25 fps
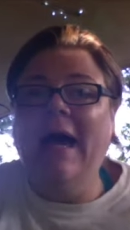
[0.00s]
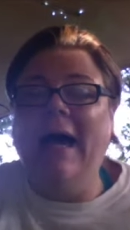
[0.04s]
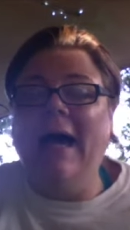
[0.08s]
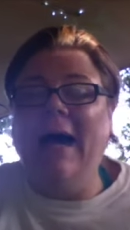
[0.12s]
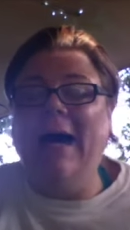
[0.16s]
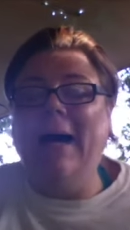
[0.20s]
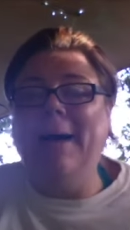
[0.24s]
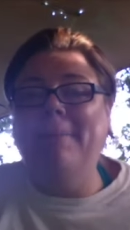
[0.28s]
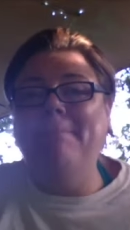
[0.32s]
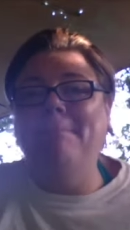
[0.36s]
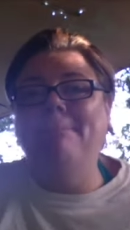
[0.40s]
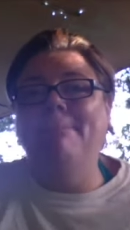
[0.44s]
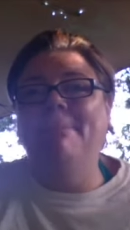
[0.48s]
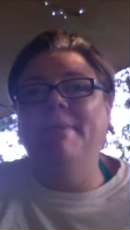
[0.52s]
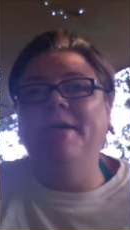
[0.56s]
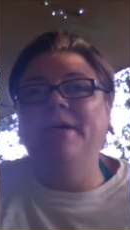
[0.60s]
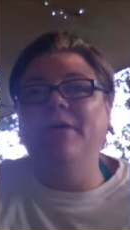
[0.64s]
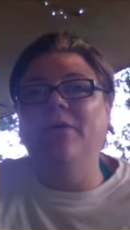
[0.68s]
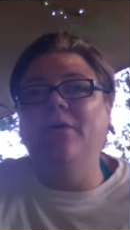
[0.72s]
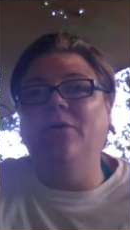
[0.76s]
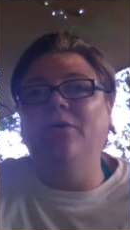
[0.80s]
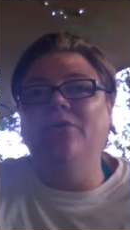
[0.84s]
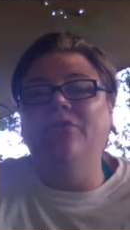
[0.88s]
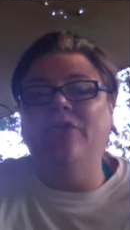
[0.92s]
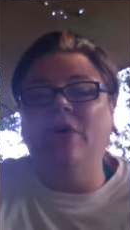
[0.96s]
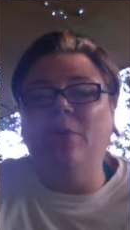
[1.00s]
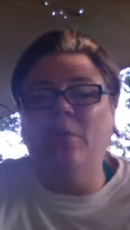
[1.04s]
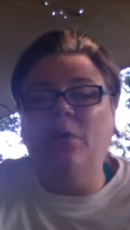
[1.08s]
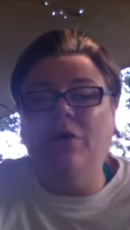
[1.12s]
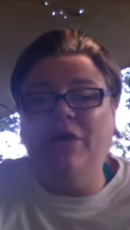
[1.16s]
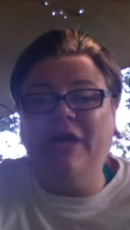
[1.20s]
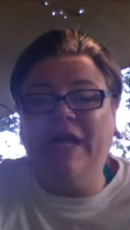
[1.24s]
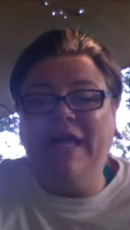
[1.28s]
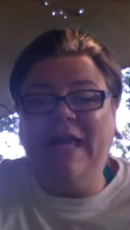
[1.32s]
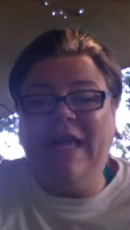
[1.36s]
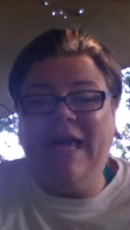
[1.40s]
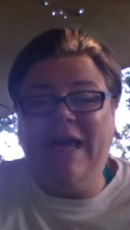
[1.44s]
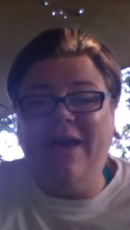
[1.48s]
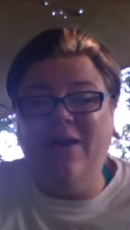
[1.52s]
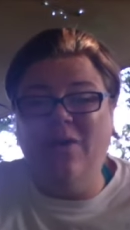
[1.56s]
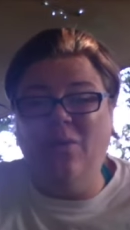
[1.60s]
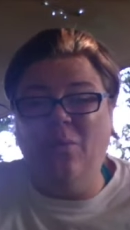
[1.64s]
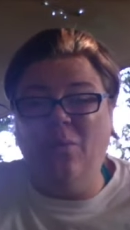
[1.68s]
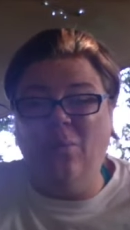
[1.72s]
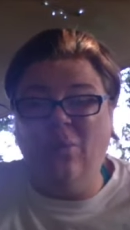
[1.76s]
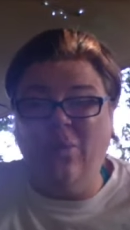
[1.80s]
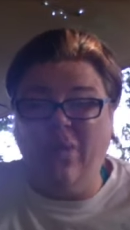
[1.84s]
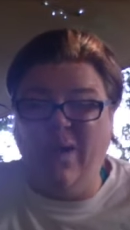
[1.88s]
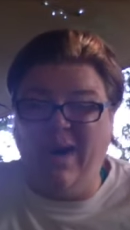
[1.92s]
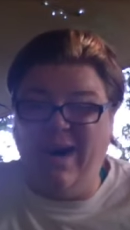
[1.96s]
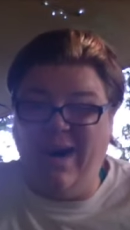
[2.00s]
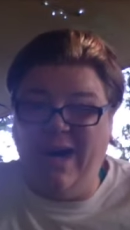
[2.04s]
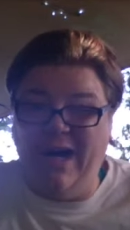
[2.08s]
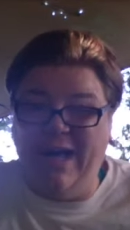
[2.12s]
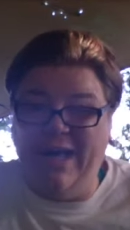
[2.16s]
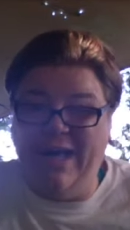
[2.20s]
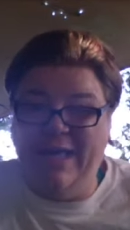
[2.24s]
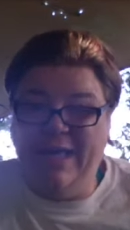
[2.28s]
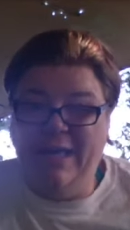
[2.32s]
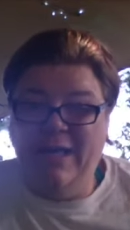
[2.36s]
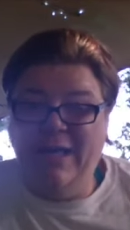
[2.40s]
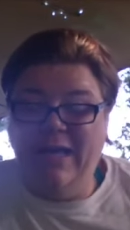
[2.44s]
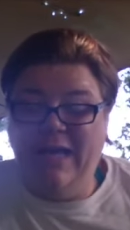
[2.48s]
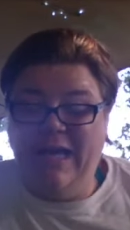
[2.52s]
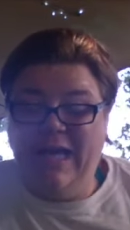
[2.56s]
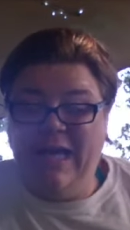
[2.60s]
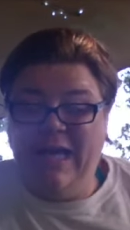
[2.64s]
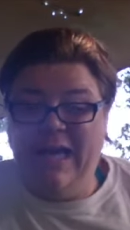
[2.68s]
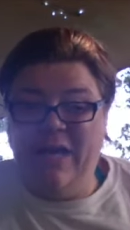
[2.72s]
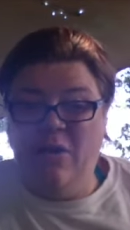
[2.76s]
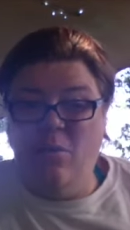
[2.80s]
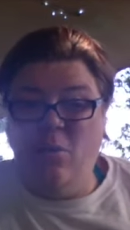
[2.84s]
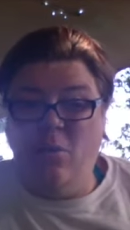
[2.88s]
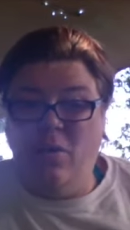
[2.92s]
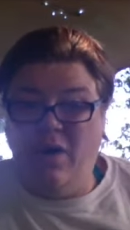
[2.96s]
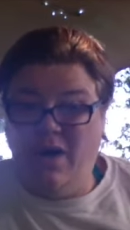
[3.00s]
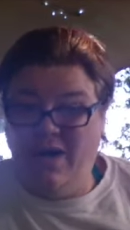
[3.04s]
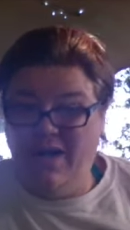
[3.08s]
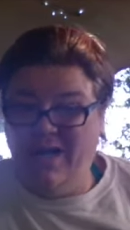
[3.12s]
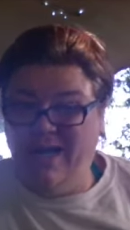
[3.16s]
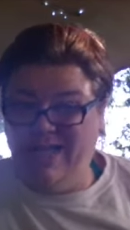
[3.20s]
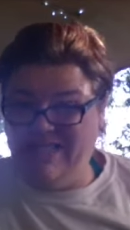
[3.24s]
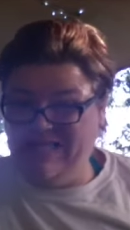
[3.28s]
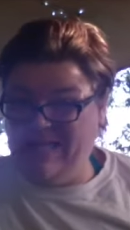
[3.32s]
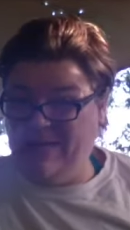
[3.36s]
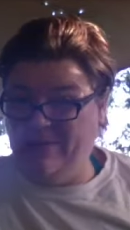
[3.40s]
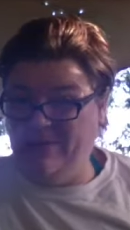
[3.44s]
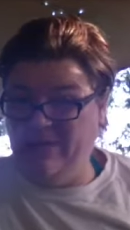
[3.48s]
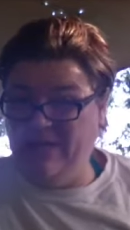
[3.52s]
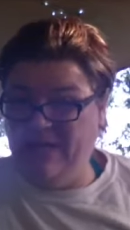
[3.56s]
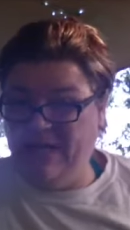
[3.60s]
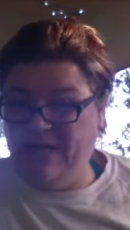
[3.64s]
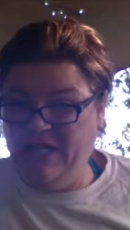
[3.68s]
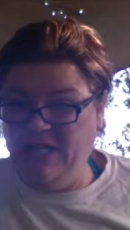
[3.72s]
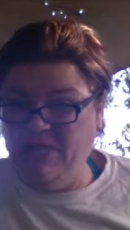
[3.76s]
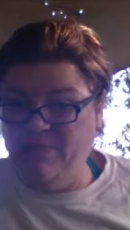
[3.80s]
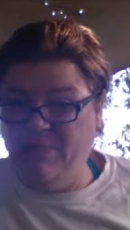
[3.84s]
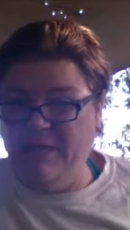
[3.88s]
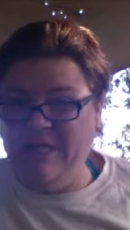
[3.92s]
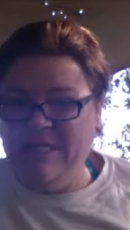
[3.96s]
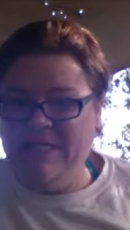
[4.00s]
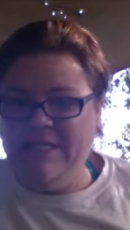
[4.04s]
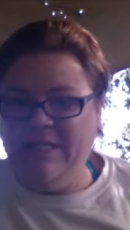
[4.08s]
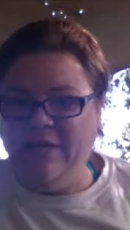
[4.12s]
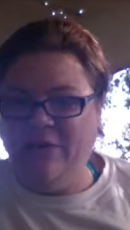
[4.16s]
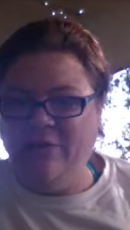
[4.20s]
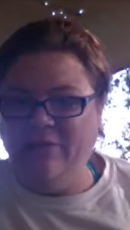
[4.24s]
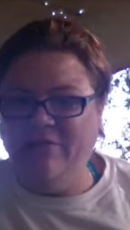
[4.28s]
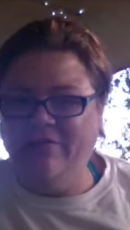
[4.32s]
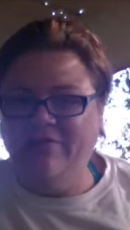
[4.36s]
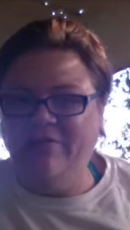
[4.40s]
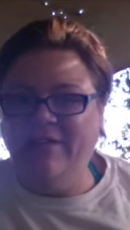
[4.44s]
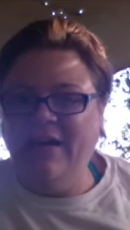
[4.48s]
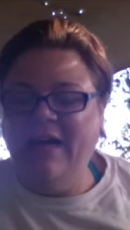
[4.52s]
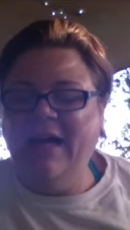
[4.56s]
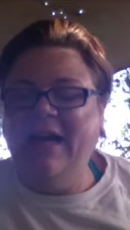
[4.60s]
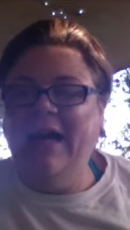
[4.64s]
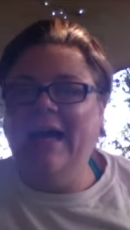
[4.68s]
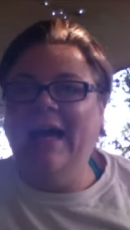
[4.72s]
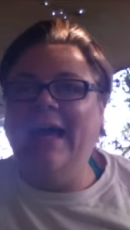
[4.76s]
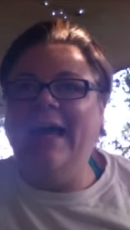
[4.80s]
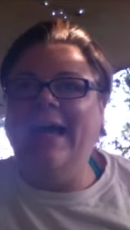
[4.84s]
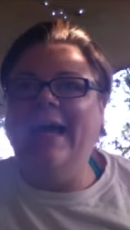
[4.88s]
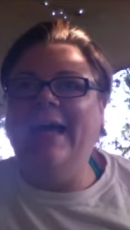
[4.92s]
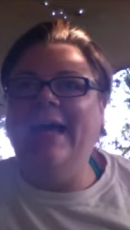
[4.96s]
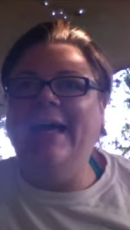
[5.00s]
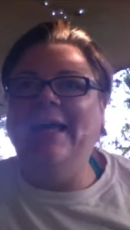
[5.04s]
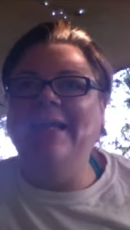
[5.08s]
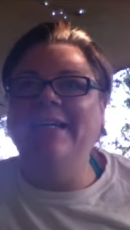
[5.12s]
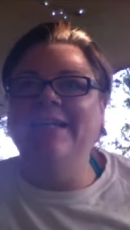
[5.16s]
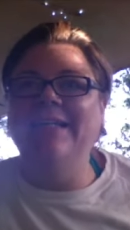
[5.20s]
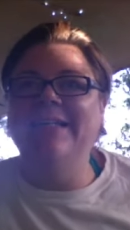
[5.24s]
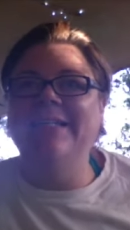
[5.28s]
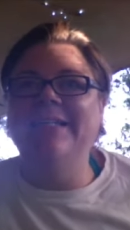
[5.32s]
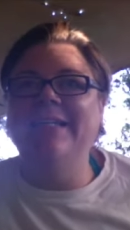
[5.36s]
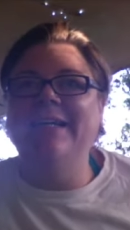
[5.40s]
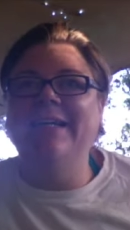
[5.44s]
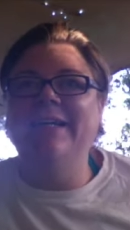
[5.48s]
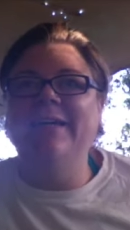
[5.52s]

um, but also working out why and why I sabotage myself. And